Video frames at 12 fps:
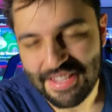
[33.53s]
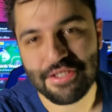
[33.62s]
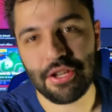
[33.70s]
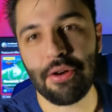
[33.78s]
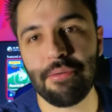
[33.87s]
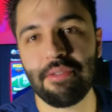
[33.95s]

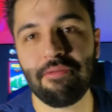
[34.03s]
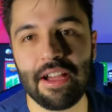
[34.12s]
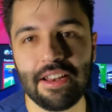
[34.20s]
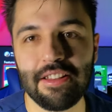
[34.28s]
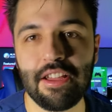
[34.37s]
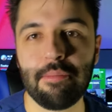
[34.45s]
So we
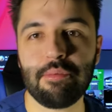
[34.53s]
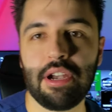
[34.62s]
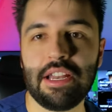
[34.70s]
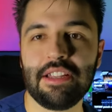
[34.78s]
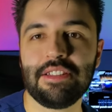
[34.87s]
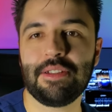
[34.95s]
finally
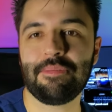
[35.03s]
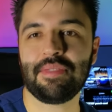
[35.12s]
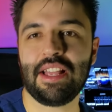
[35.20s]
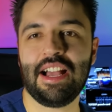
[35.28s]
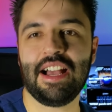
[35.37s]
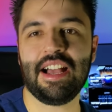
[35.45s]
upgraded.
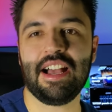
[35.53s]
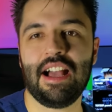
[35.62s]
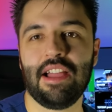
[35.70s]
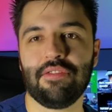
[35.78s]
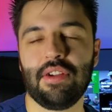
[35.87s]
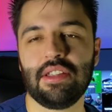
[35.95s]
Uh,
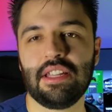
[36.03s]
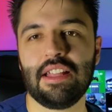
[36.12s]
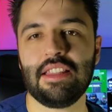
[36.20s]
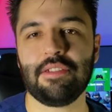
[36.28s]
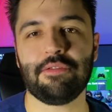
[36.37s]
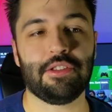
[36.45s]
I found out
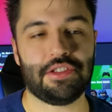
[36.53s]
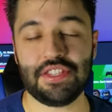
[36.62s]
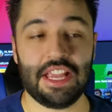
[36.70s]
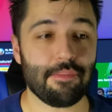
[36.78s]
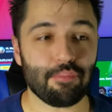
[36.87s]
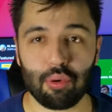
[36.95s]
that for the
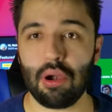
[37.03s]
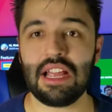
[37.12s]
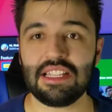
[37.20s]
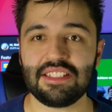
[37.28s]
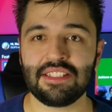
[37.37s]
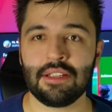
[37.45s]
same
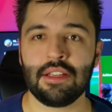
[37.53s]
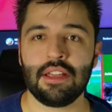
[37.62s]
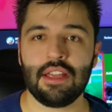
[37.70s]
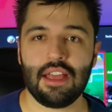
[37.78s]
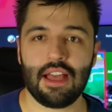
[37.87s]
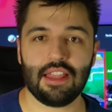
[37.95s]
price
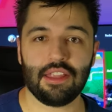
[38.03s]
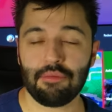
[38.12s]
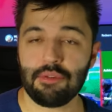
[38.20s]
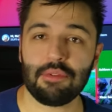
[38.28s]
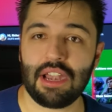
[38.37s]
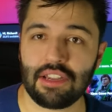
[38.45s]
uh, that we
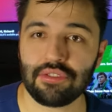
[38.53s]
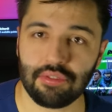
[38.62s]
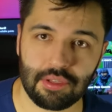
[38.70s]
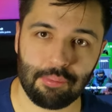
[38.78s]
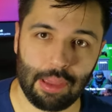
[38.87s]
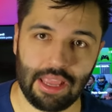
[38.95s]
were
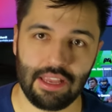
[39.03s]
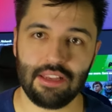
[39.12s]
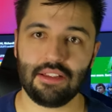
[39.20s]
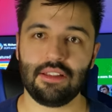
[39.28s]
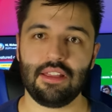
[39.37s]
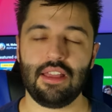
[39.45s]
actually
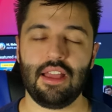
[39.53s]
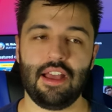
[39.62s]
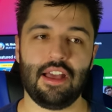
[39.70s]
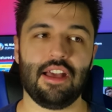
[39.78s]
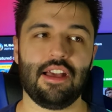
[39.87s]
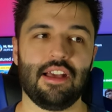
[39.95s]
paying,
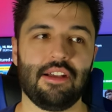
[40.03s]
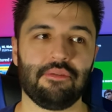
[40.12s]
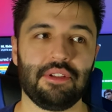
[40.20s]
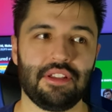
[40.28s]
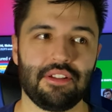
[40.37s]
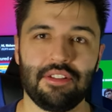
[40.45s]
uh,
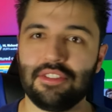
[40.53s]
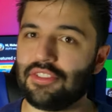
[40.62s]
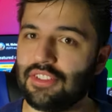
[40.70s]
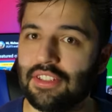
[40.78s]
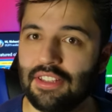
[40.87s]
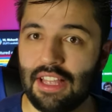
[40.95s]
we could
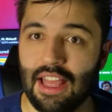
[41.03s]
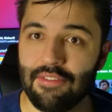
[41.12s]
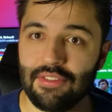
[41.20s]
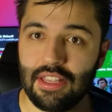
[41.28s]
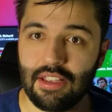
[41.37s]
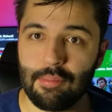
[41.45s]
still have
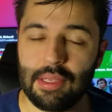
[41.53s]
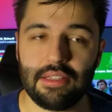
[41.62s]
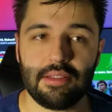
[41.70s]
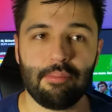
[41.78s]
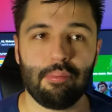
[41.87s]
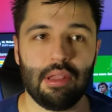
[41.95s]

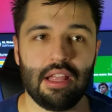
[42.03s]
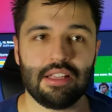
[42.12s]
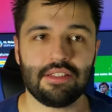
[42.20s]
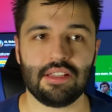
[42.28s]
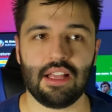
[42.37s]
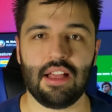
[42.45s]
gigabit
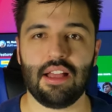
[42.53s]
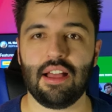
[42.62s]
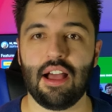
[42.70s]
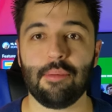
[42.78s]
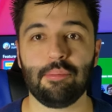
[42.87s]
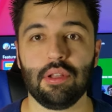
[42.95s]
plus uh,
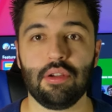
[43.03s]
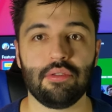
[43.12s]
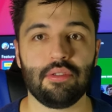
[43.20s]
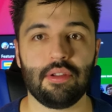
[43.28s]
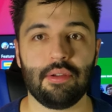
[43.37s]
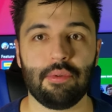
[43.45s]

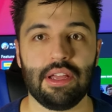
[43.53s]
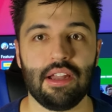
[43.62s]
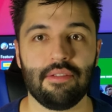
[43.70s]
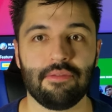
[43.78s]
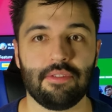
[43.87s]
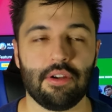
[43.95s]
upload. It went
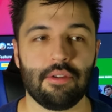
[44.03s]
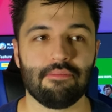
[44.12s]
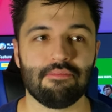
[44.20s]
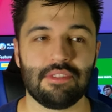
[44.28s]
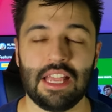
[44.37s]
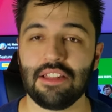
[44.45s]
up
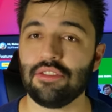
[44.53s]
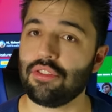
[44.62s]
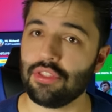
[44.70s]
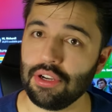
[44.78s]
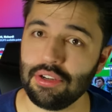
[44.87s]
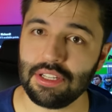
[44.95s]
from 10 to
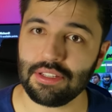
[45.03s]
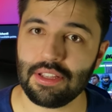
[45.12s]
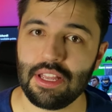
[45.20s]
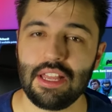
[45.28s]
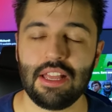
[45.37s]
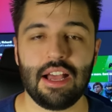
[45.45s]
30.
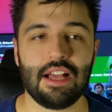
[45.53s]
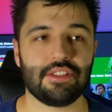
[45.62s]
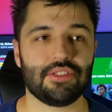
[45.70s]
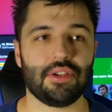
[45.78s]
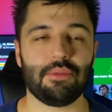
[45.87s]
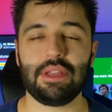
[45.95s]
Uh,
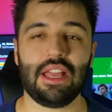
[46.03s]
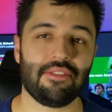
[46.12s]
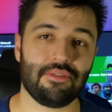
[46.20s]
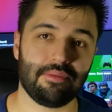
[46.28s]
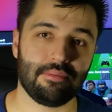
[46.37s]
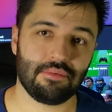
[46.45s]
so we have
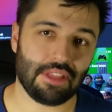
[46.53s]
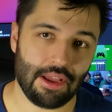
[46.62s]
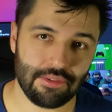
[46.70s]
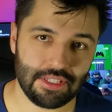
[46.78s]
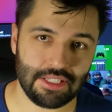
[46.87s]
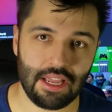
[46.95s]

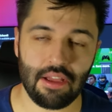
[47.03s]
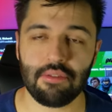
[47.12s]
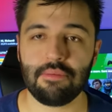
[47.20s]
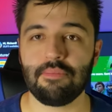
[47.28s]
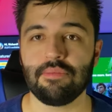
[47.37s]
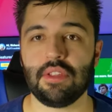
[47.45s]
1,000
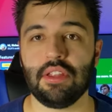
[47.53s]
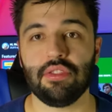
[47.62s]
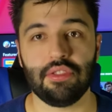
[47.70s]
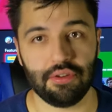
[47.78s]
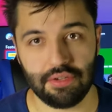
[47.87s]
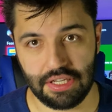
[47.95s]
down and
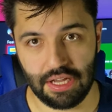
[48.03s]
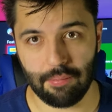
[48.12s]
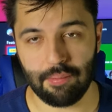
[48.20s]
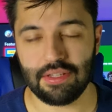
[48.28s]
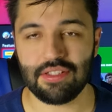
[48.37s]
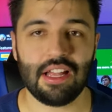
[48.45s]
30
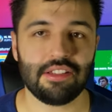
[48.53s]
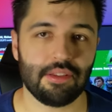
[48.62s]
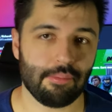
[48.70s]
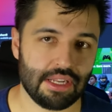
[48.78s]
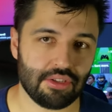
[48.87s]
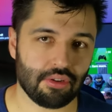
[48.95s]
up. It's not
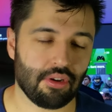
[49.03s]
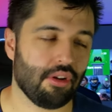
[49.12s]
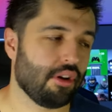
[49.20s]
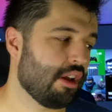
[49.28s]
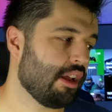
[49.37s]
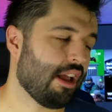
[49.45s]

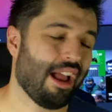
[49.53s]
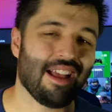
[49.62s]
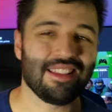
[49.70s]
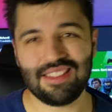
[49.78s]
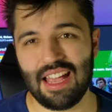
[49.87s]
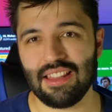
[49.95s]
symmetrical. Uh,
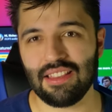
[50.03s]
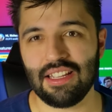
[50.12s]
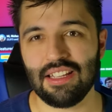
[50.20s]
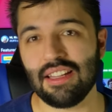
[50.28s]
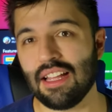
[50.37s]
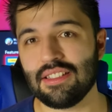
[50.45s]

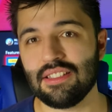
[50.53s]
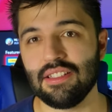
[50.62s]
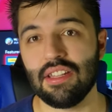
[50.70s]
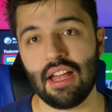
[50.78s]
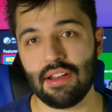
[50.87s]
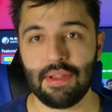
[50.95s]
sadly, that's
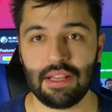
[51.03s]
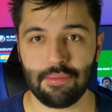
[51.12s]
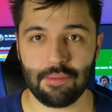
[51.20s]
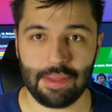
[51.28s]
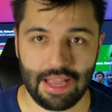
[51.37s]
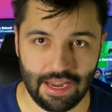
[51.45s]
not available
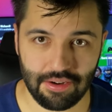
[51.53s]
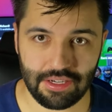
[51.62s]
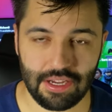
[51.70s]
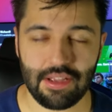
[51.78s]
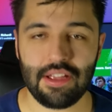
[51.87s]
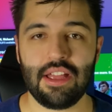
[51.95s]
in my
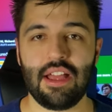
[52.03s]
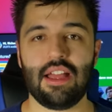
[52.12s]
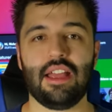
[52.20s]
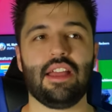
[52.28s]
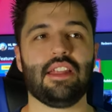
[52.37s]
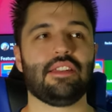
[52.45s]
area.
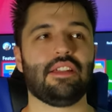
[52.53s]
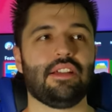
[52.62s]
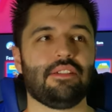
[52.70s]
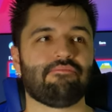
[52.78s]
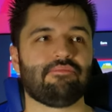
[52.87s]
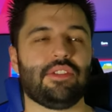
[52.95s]
And
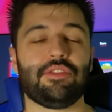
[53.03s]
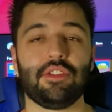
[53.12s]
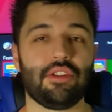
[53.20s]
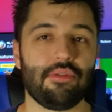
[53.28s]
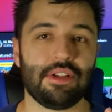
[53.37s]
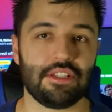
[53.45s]
um, if you
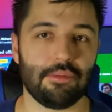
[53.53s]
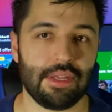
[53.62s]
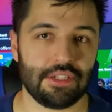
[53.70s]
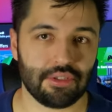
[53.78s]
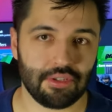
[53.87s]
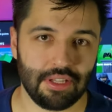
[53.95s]
don't know what
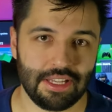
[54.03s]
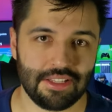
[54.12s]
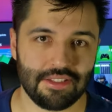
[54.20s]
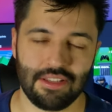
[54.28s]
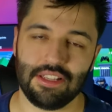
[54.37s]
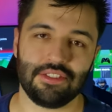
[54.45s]
symmetrical
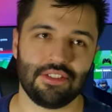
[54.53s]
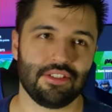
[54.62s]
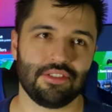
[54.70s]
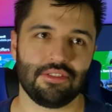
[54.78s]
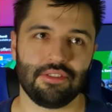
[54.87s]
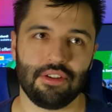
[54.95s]
is, it's
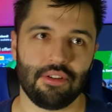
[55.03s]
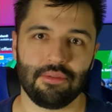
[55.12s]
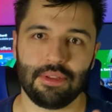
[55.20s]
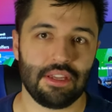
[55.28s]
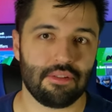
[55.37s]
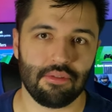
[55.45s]
just, you know,
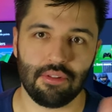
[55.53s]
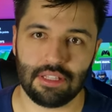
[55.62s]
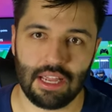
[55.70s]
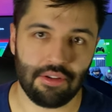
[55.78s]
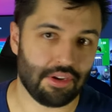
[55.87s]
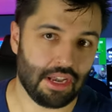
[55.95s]
equal
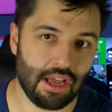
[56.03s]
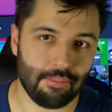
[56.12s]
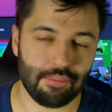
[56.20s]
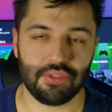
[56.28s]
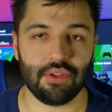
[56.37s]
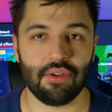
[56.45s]
down and
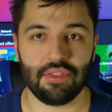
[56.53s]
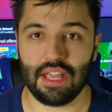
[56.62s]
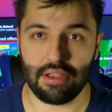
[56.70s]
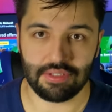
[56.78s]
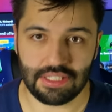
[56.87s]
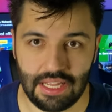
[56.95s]
up. So
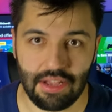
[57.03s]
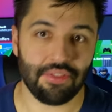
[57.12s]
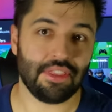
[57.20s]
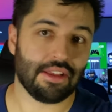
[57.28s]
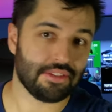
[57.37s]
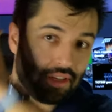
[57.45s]
1,000 down,
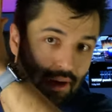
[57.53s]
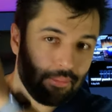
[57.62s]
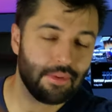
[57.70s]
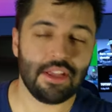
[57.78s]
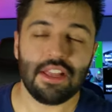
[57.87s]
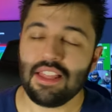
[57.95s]
1,000 up
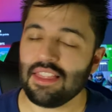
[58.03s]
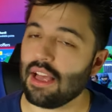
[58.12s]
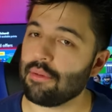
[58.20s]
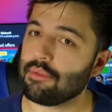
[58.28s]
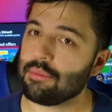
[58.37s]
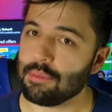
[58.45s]

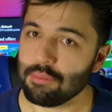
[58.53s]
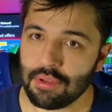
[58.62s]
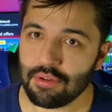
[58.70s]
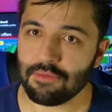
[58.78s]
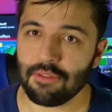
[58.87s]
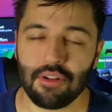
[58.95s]
that would be
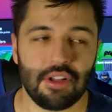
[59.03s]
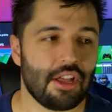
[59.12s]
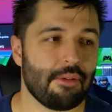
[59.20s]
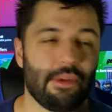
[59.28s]
beautiful.